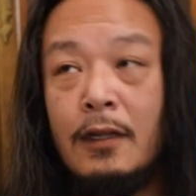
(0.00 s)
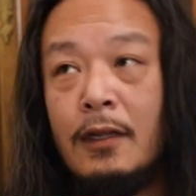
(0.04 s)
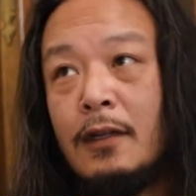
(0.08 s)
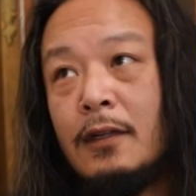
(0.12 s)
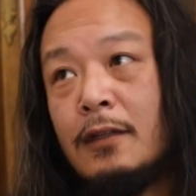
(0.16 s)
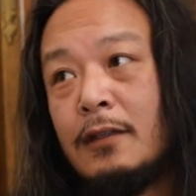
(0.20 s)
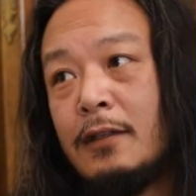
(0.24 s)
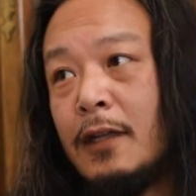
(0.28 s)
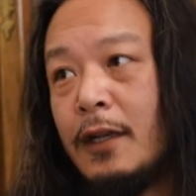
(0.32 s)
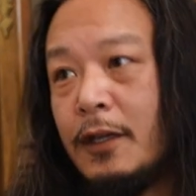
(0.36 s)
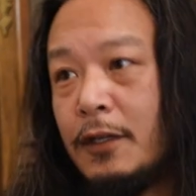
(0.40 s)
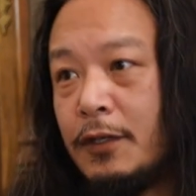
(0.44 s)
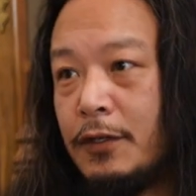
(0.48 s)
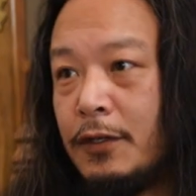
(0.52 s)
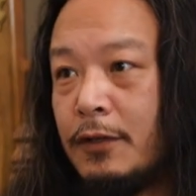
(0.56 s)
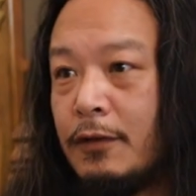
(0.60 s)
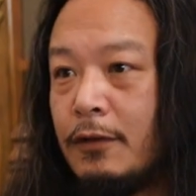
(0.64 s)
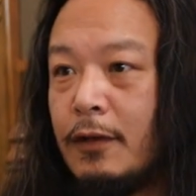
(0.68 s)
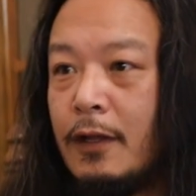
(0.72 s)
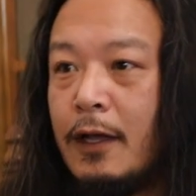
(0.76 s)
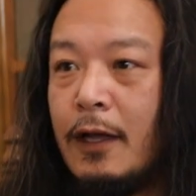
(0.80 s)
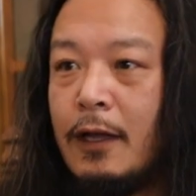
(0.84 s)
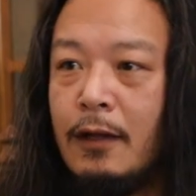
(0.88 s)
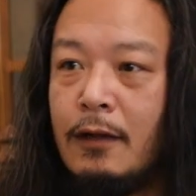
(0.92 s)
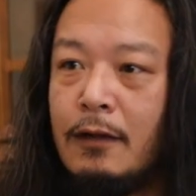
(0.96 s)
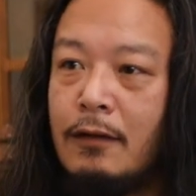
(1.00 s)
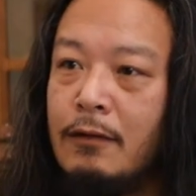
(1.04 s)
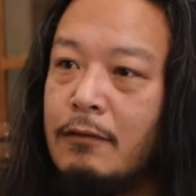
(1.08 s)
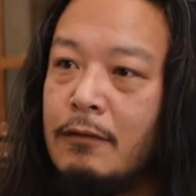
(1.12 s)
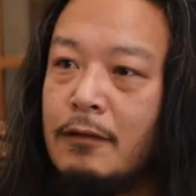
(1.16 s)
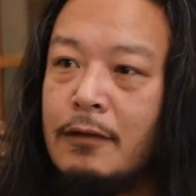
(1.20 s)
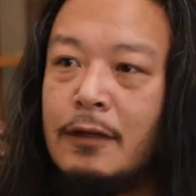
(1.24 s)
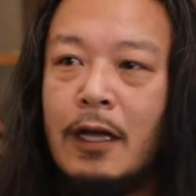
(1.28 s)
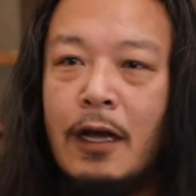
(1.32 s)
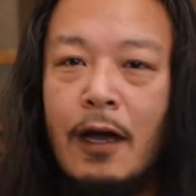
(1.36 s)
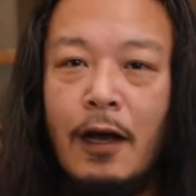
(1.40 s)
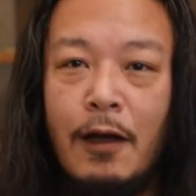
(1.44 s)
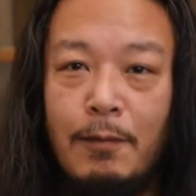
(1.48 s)
takes you like
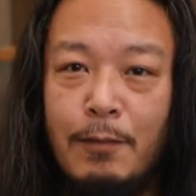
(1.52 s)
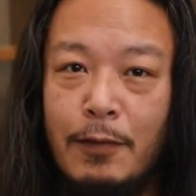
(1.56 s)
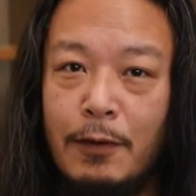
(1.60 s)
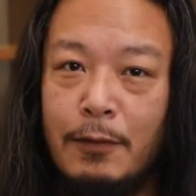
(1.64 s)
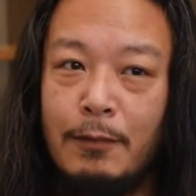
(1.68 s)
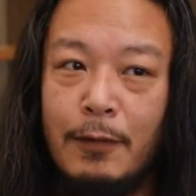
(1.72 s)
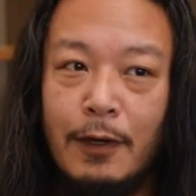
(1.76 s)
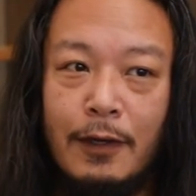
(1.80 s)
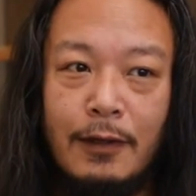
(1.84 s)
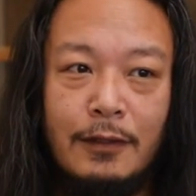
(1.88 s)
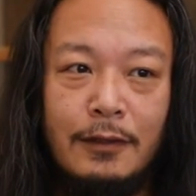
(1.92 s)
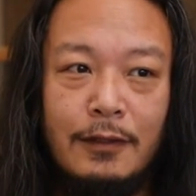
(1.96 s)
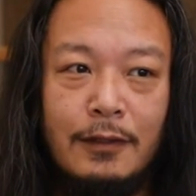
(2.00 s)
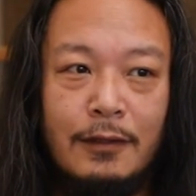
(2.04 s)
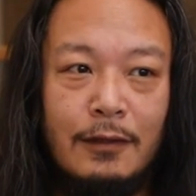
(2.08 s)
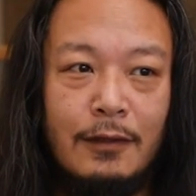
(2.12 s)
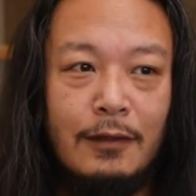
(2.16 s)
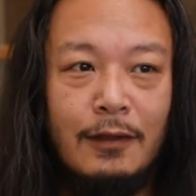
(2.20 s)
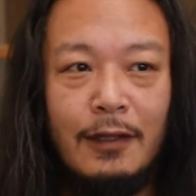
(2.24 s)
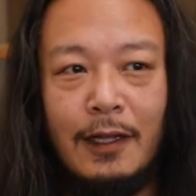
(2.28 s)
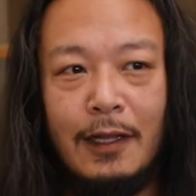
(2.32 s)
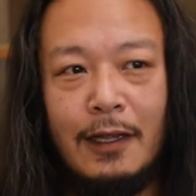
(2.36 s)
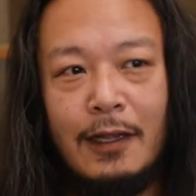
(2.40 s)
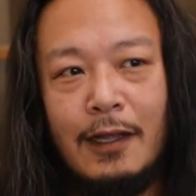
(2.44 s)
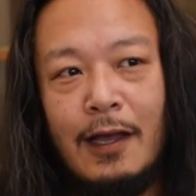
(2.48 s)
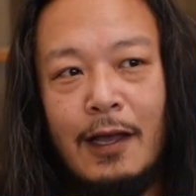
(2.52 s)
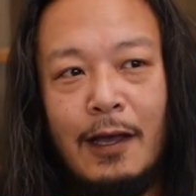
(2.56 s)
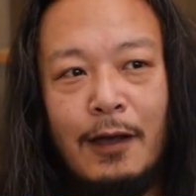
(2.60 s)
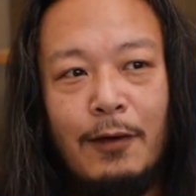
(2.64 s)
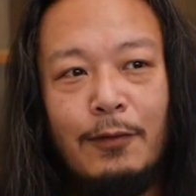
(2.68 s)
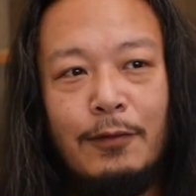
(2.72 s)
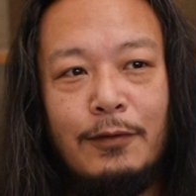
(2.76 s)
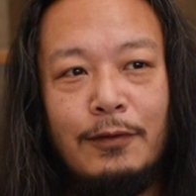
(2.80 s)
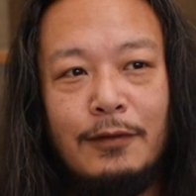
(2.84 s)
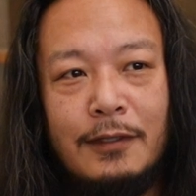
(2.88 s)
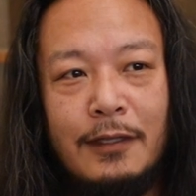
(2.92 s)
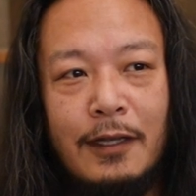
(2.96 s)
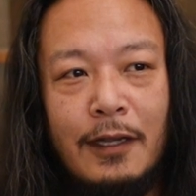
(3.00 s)
a couple months, like I
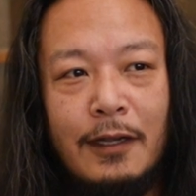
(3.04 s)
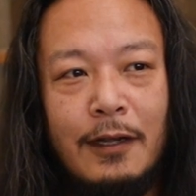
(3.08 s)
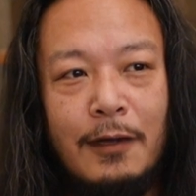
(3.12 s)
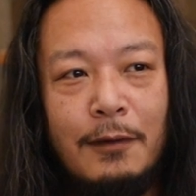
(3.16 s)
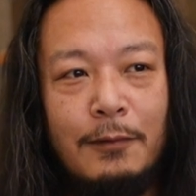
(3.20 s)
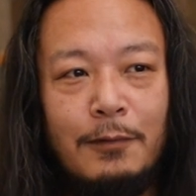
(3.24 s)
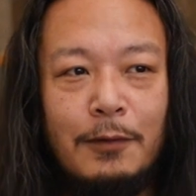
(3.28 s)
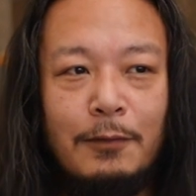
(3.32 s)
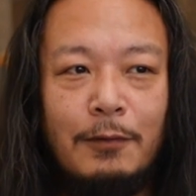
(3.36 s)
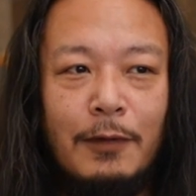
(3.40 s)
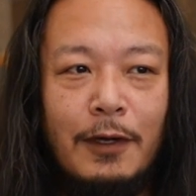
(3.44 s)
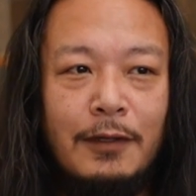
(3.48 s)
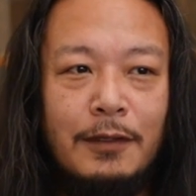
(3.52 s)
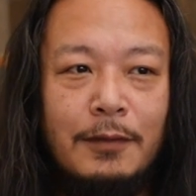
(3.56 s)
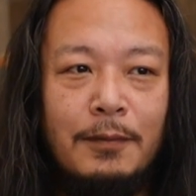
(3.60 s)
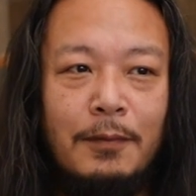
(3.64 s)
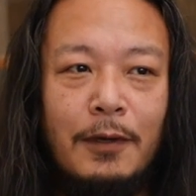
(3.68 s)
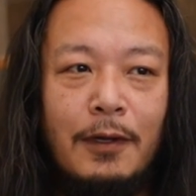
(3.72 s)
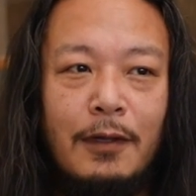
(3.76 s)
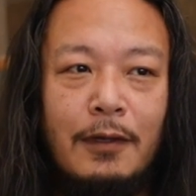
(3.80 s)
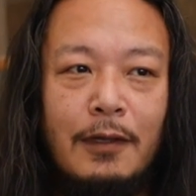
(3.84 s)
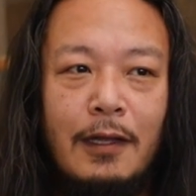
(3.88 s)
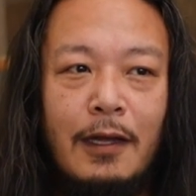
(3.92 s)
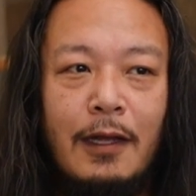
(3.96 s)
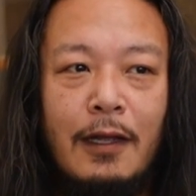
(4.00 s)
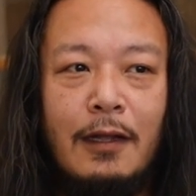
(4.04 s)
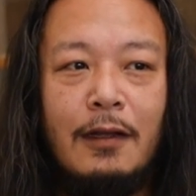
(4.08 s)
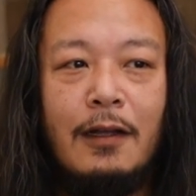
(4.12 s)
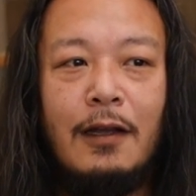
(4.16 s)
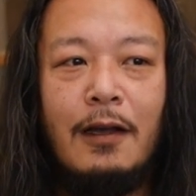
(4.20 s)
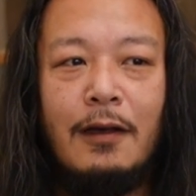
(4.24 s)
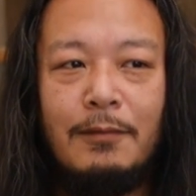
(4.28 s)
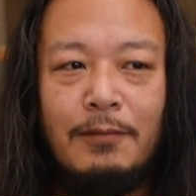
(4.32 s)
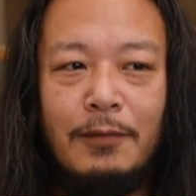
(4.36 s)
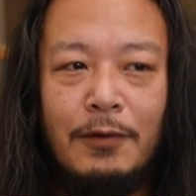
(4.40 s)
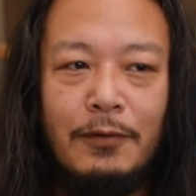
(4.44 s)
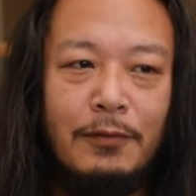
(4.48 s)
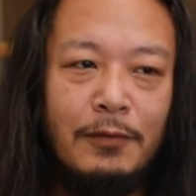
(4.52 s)
wouldn't say a couple months, but like
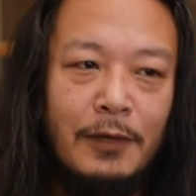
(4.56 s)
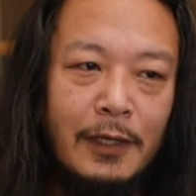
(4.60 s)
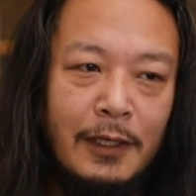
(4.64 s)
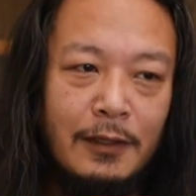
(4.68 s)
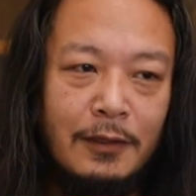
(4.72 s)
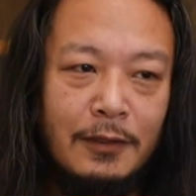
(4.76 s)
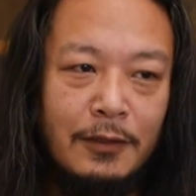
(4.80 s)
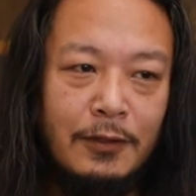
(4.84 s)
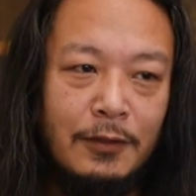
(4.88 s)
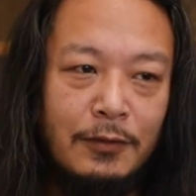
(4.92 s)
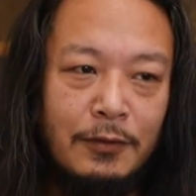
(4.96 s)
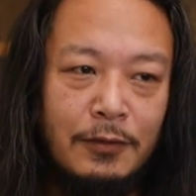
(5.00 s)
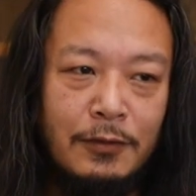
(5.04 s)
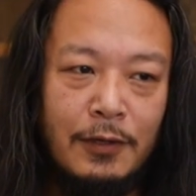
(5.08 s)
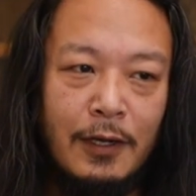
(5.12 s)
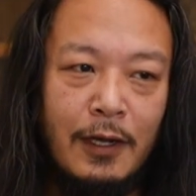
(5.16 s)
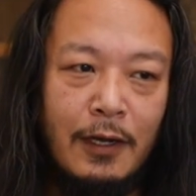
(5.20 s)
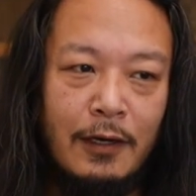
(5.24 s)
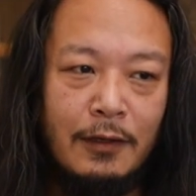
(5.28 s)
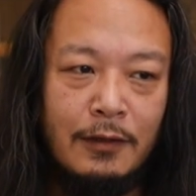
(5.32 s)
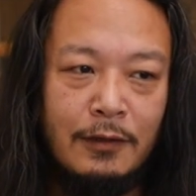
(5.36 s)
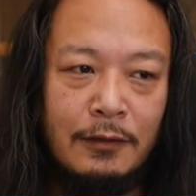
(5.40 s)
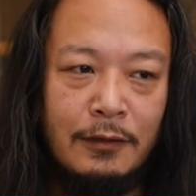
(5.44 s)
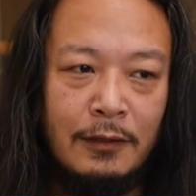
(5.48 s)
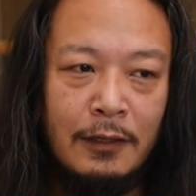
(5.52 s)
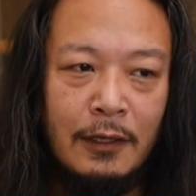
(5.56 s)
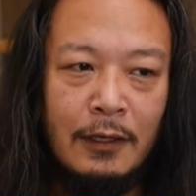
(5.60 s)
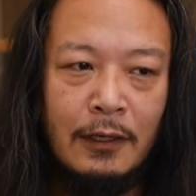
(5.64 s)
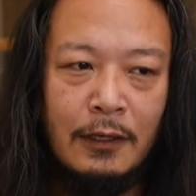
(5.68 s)
couple weeks to try to